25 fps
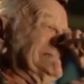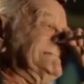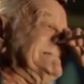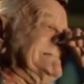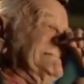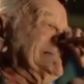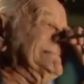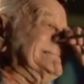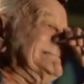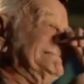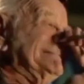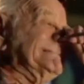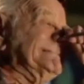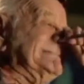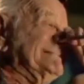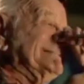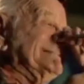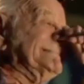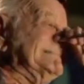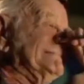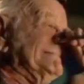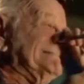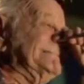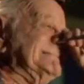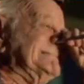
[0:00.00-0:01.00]
say,
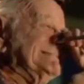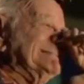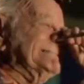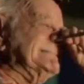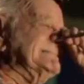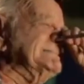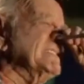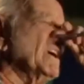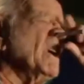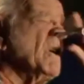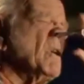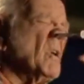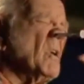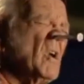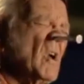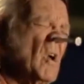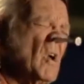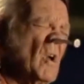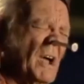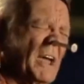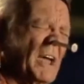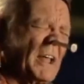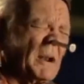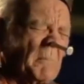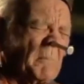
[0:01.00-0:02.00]
is this show
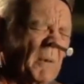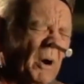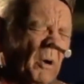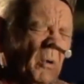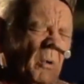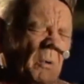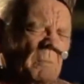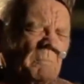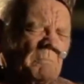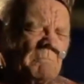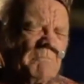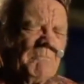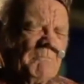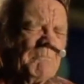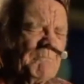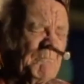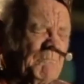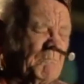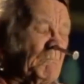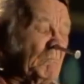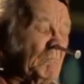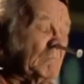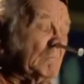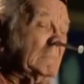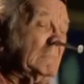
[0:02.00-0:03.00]
all you? Where are
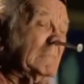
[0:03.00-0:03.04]
the other